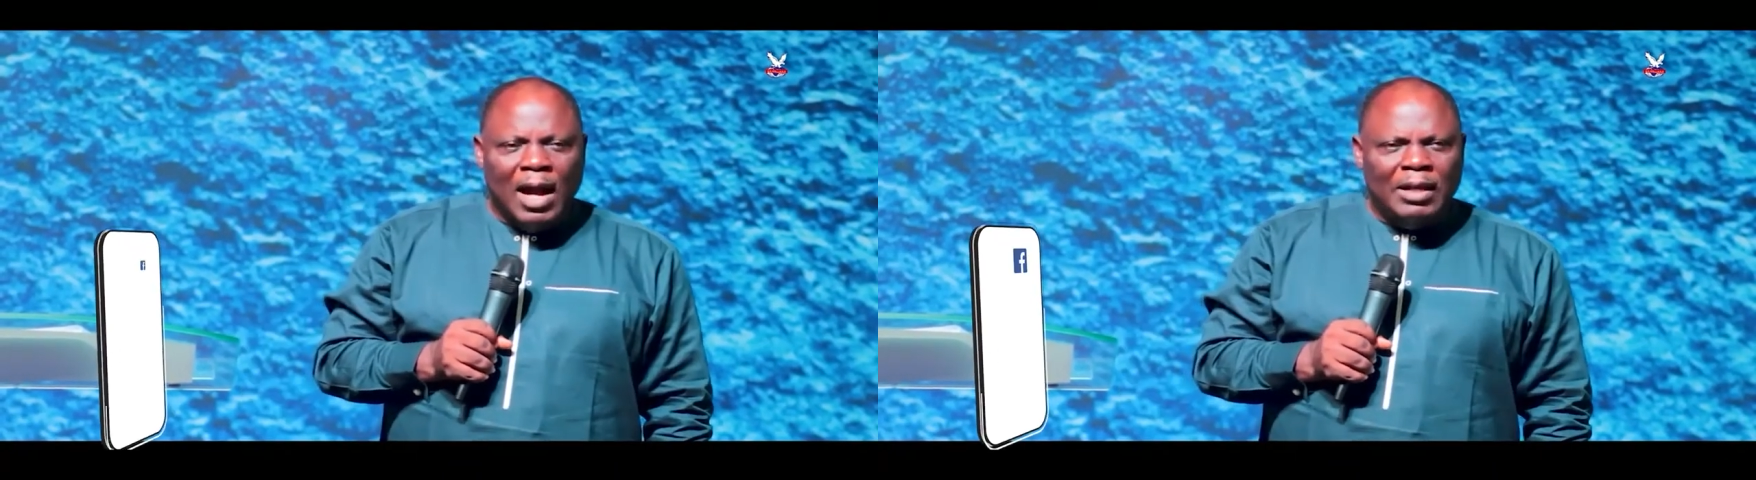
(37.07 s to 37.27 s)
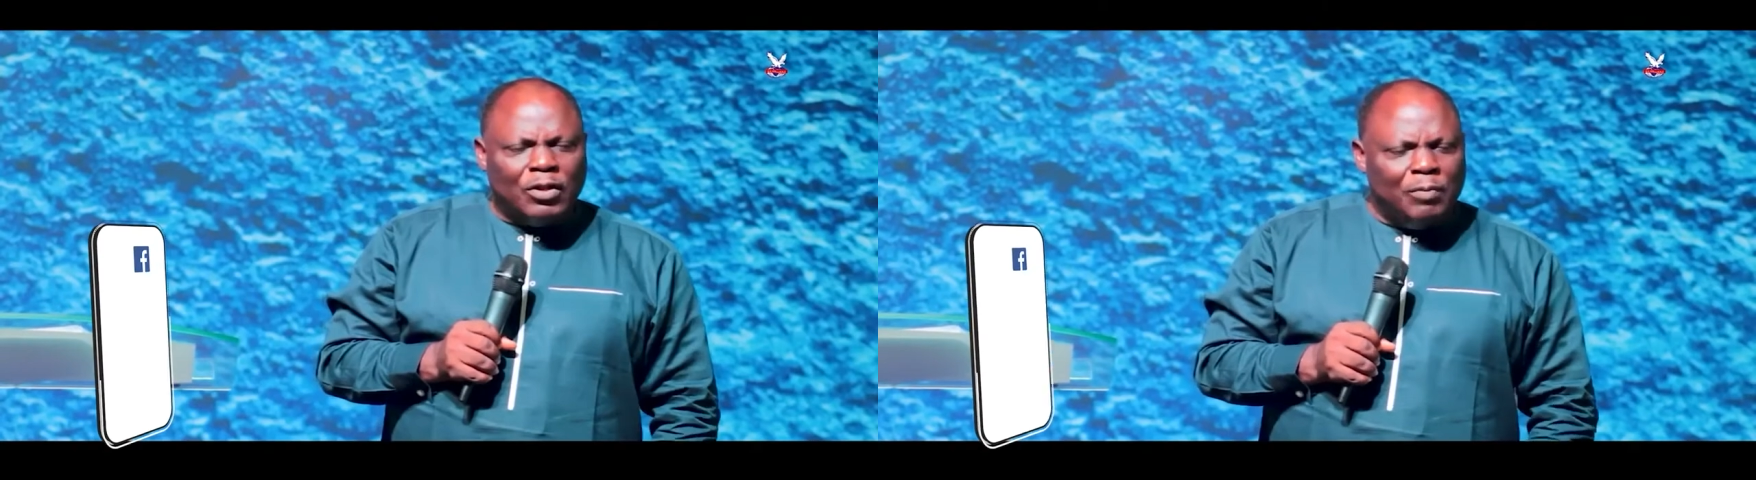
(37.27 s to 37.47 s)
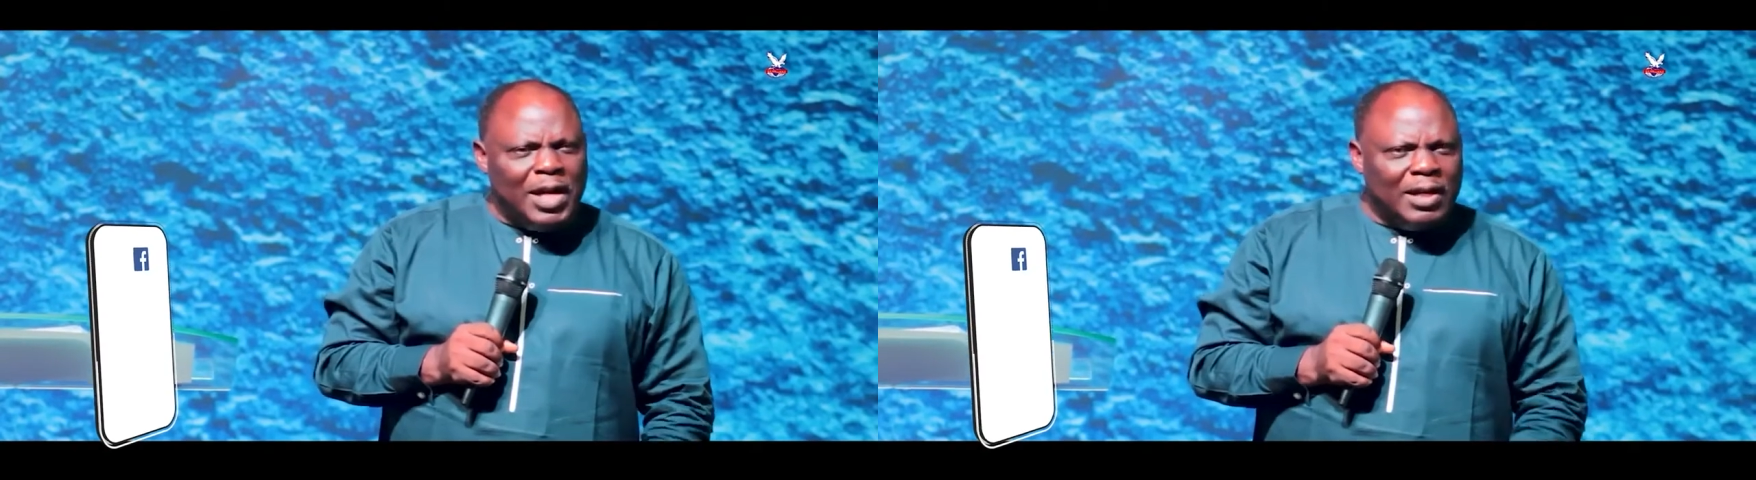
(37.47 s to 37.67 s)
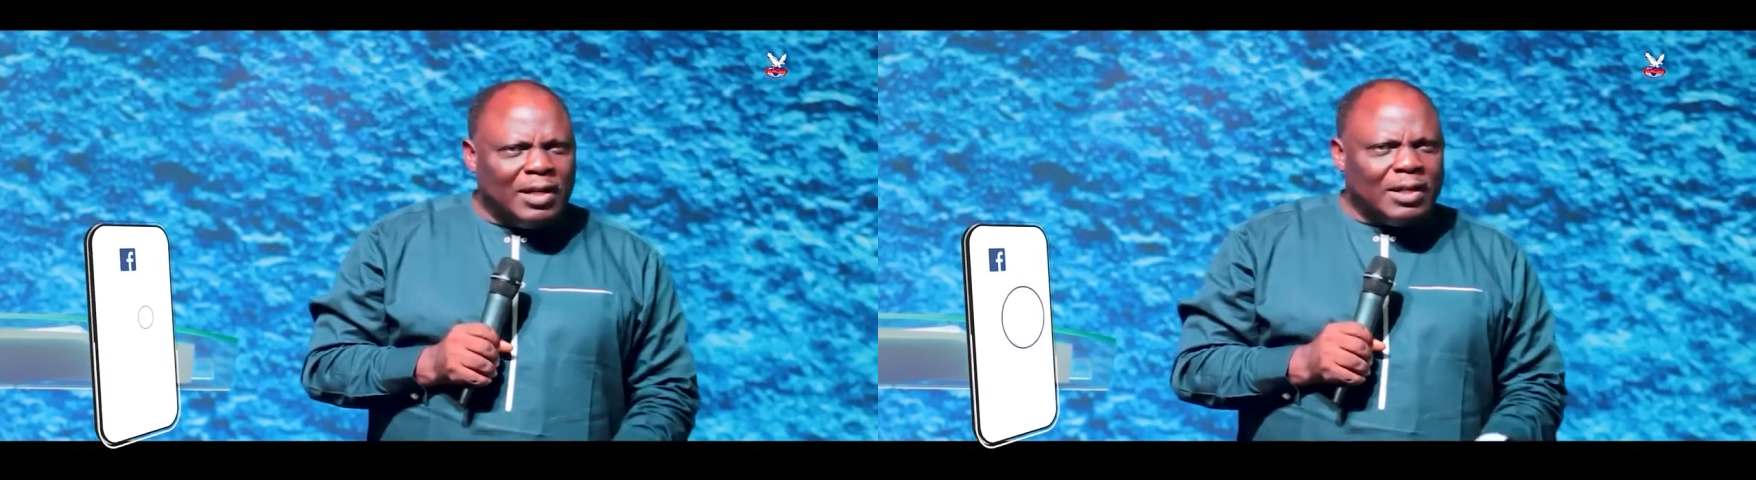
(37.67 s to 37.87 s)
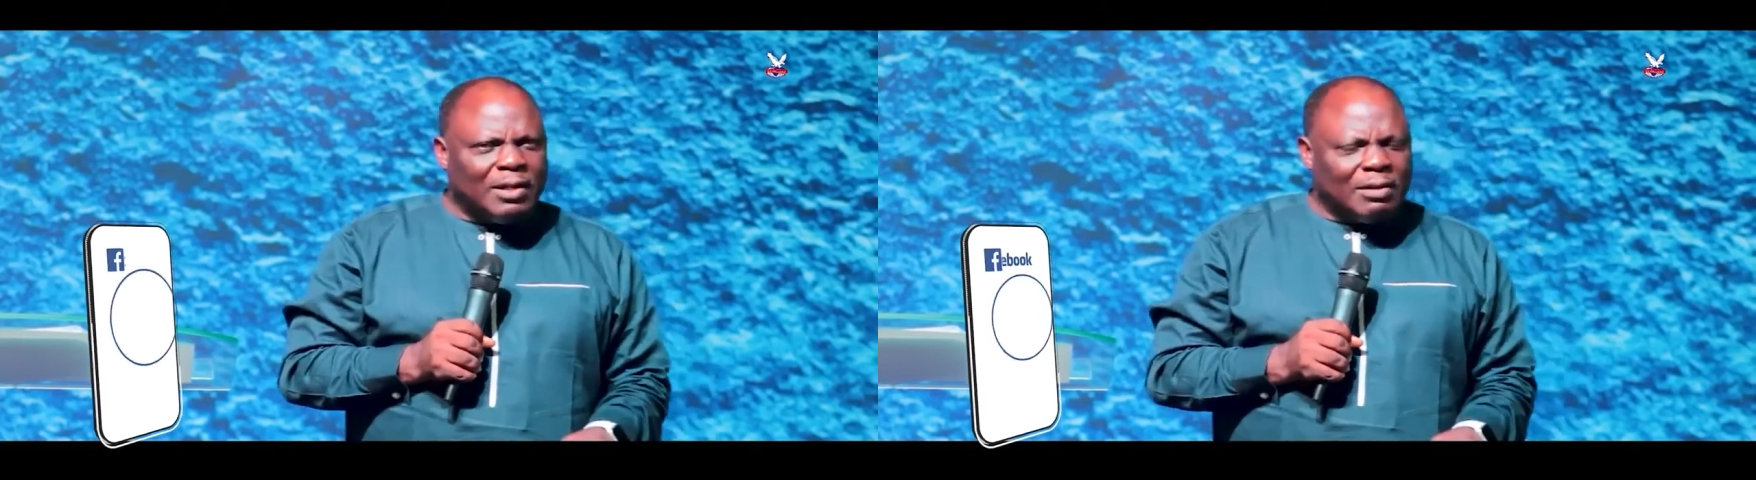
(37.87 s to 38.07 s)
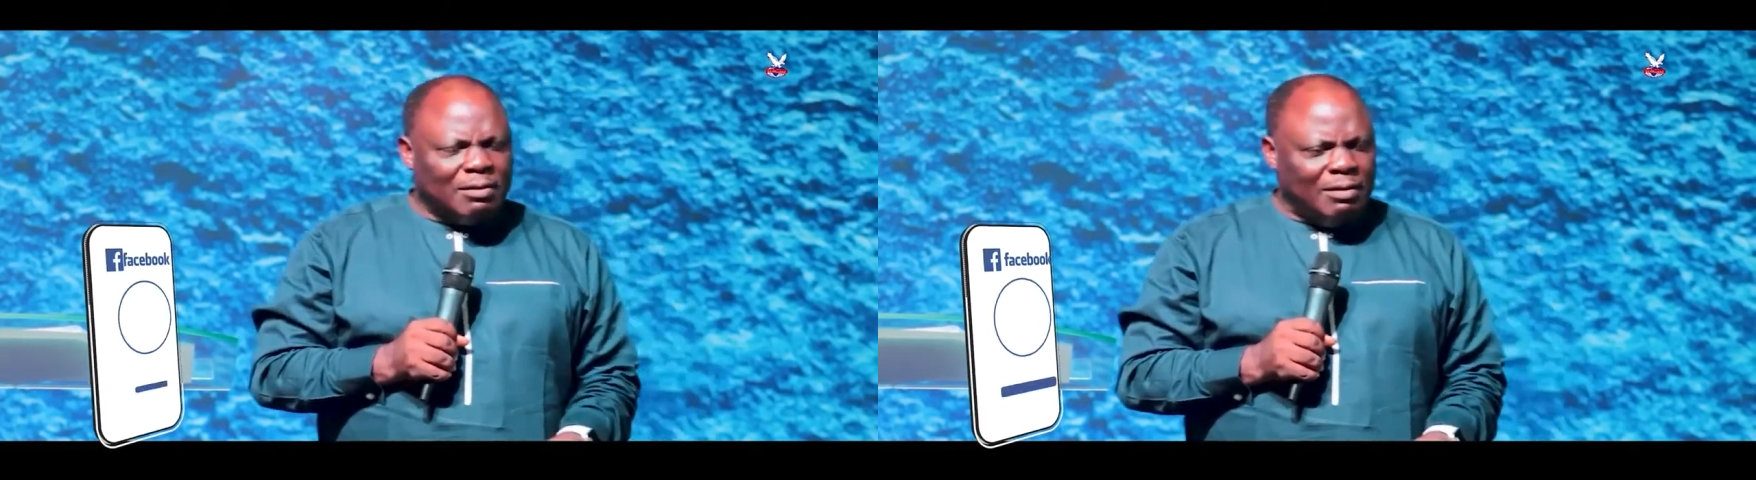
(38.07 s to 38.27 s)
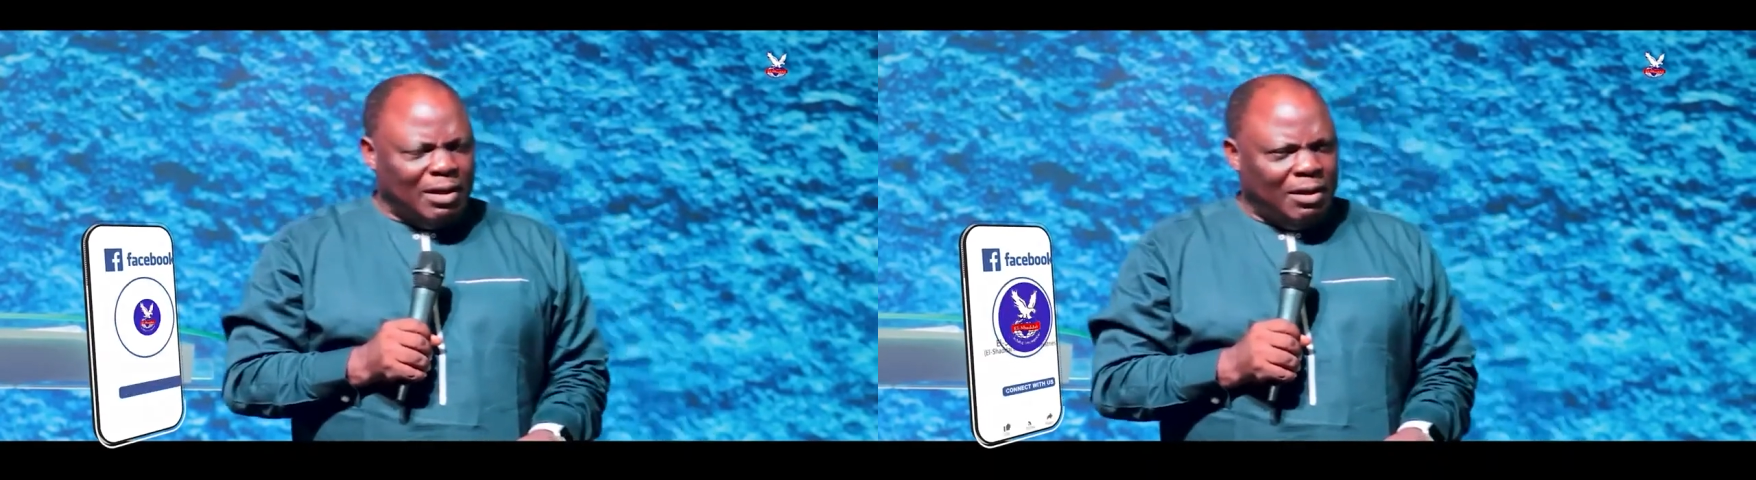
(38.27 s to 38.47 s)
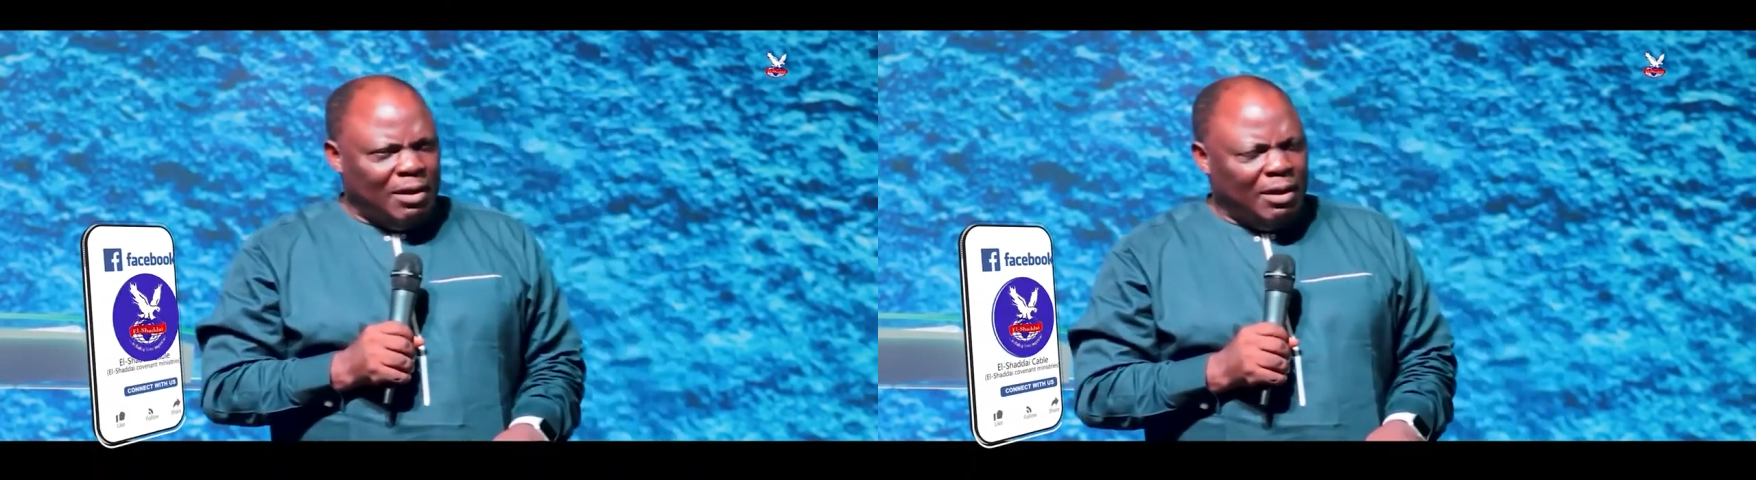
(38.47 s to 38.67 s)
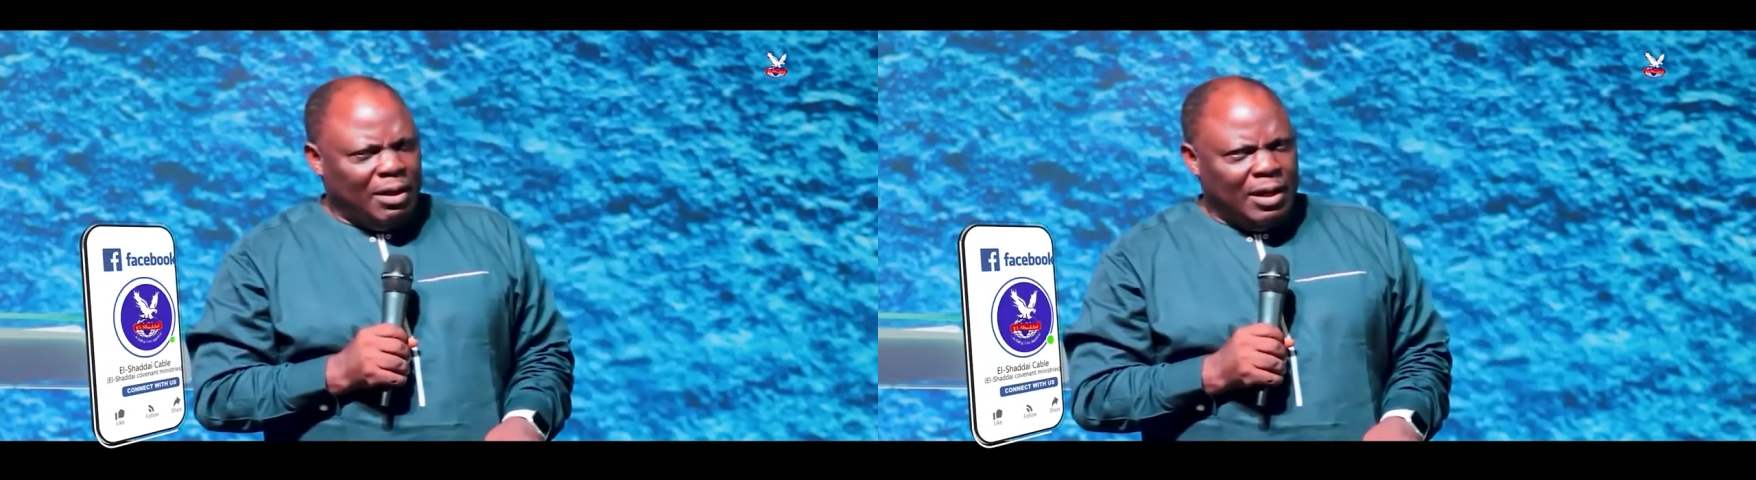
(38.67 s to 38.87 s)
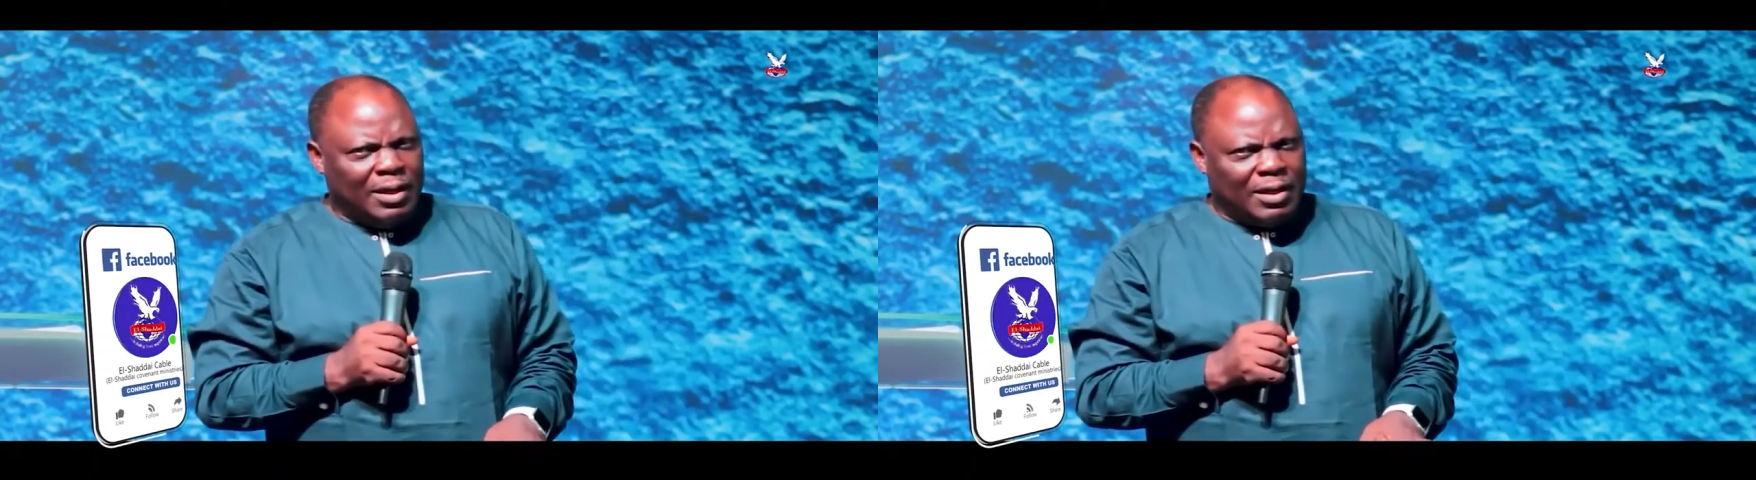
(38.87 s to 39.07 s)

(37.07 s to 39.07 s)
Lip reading: I used to be a